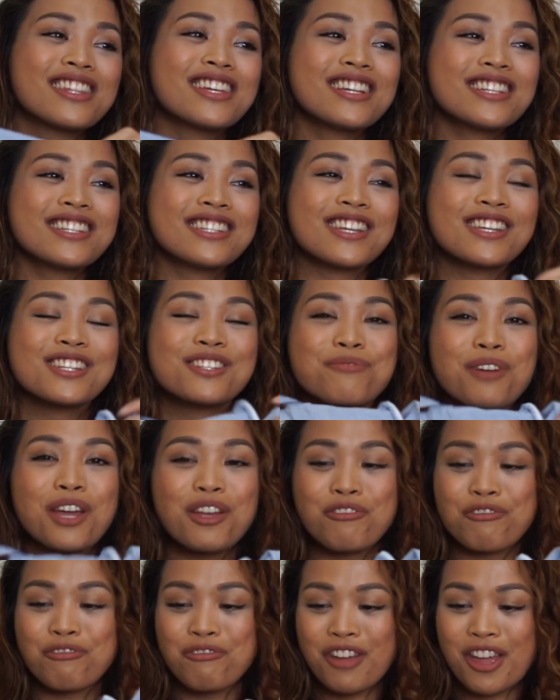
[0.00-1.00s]
this is my
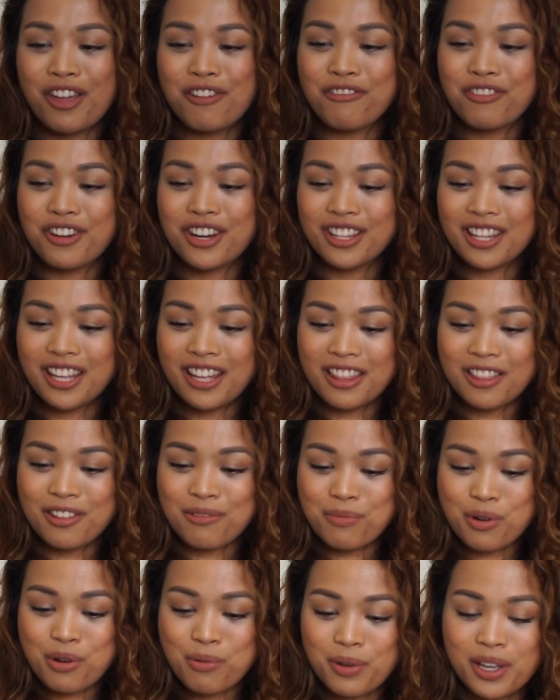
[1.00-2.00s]
favorite at the
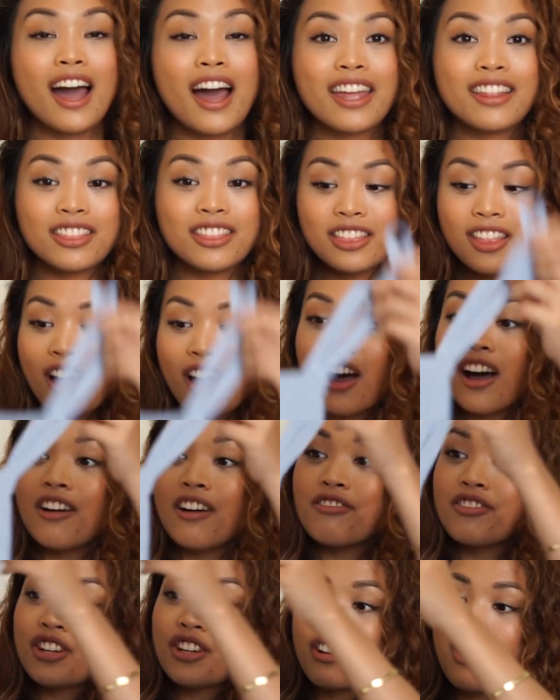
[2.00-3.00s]
moment. I
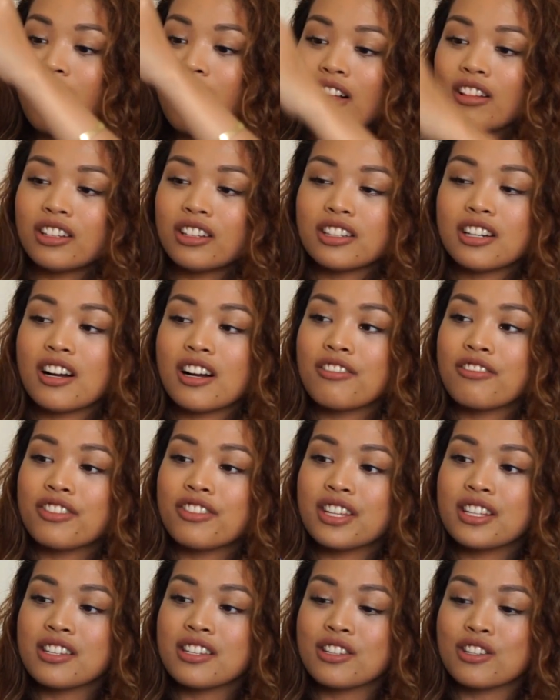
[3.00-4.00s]
love the color of
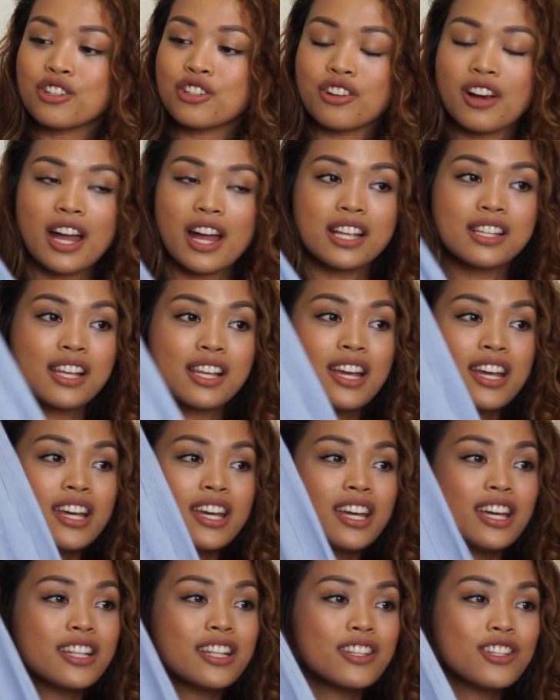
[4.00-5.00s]
this dress.
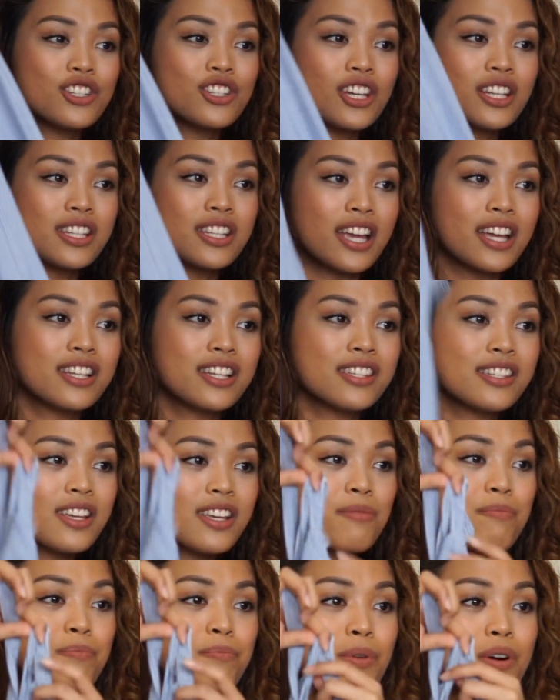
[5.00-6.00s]
It's just a
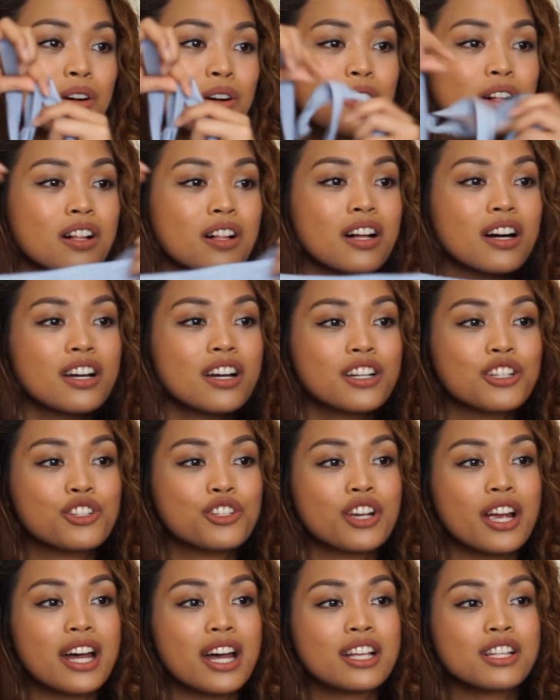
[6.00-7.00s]
simple
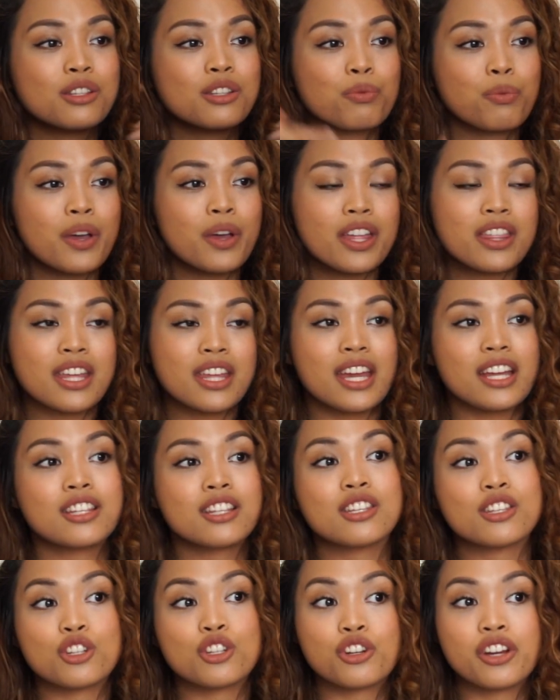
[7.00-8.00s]
dress with a
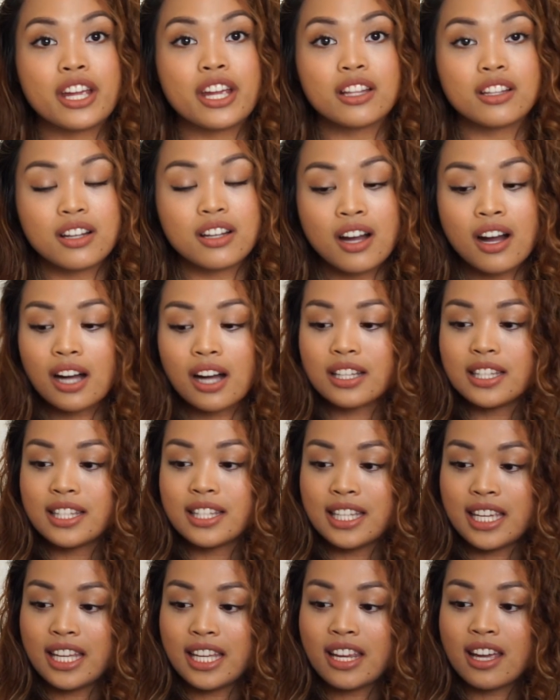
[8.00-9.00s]
straight cut
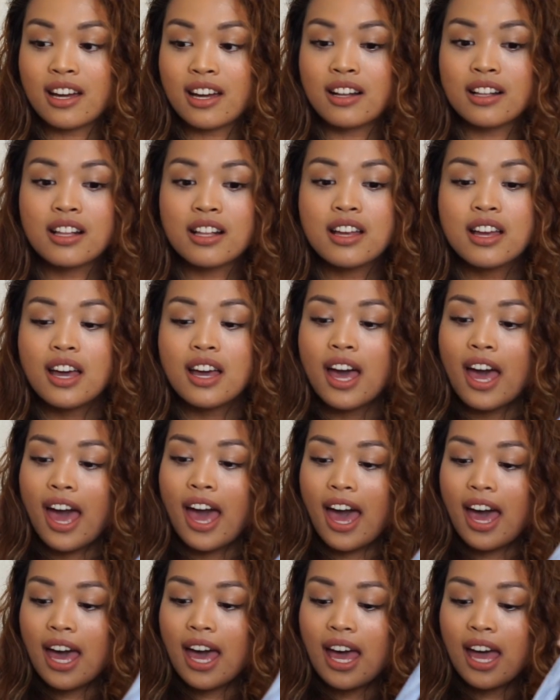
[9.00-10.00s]
detail,
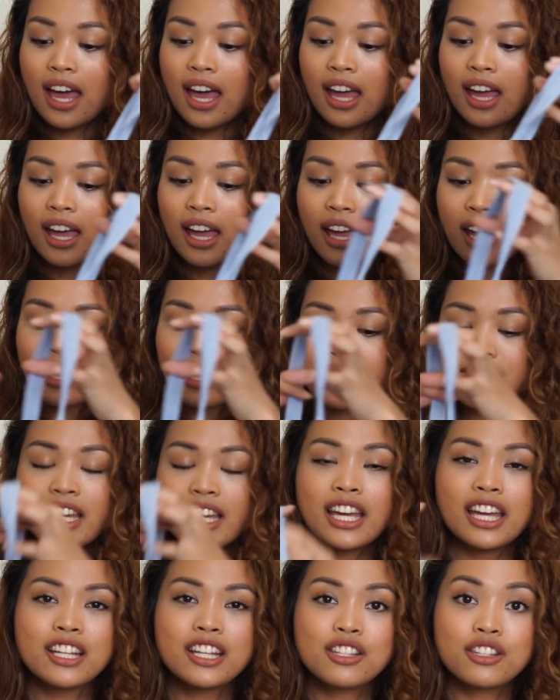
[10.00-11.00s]
and
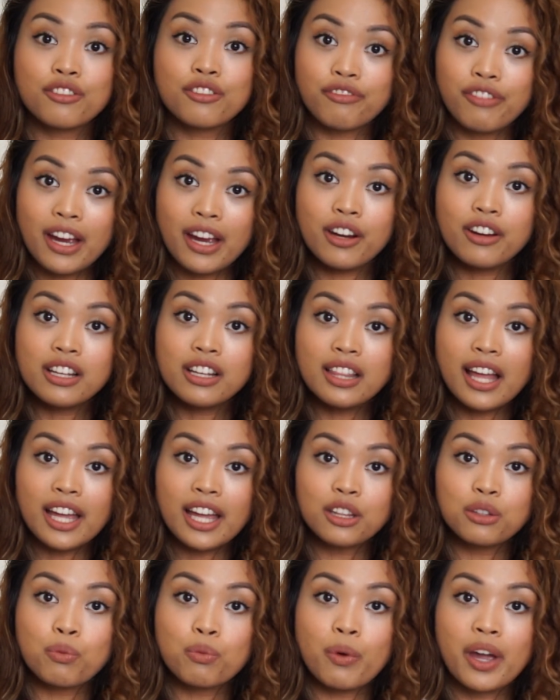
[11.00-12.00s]
it's very
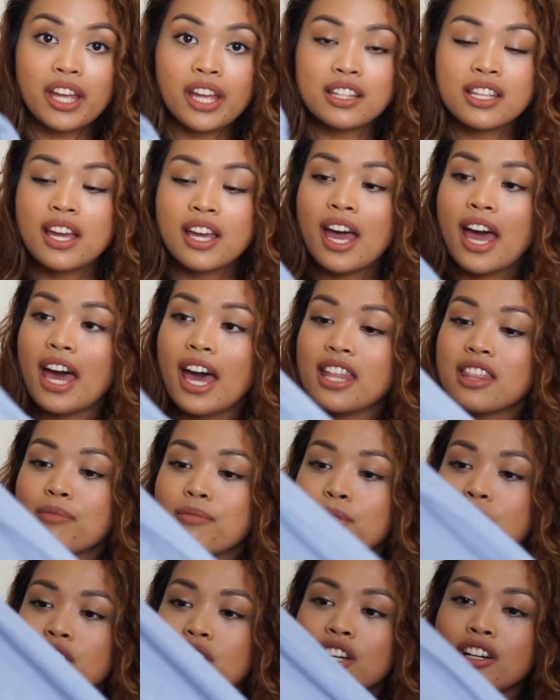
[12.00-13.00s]
lightweight, and the
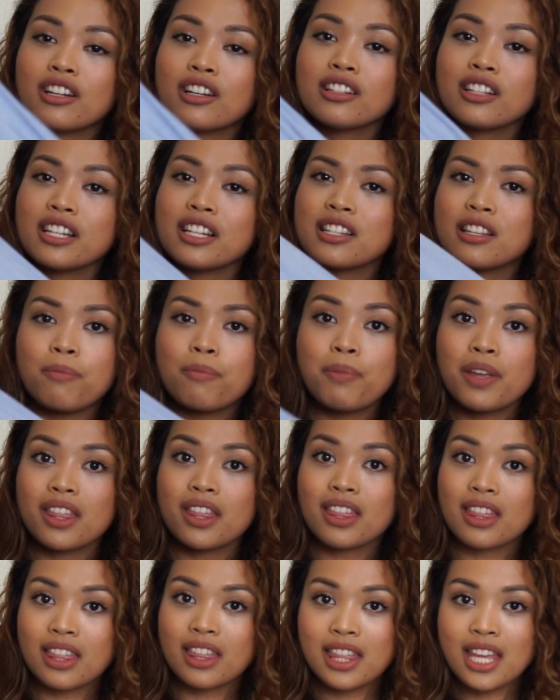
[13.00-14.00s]
material is a bit
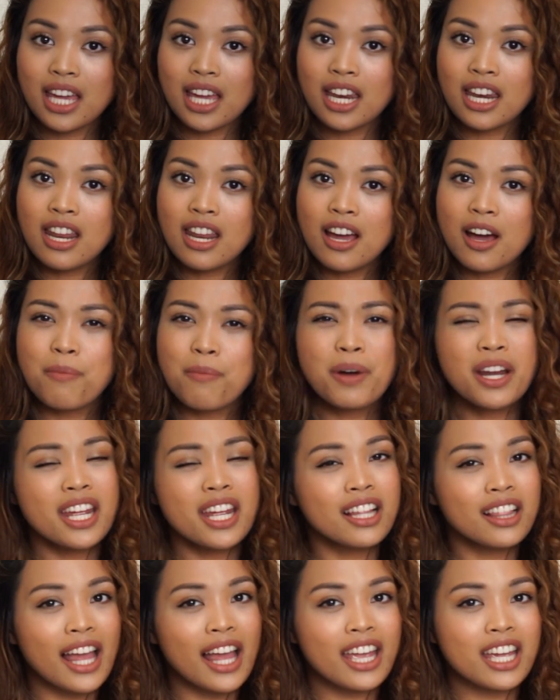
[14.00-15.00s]
thin, but
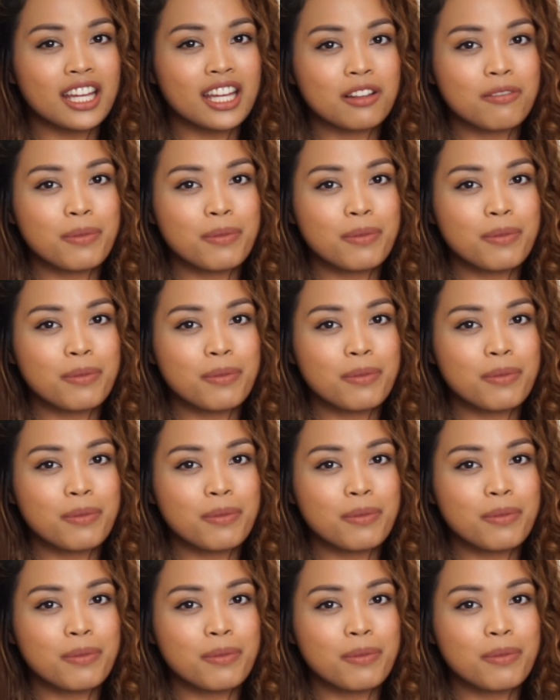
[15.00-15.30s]
I like it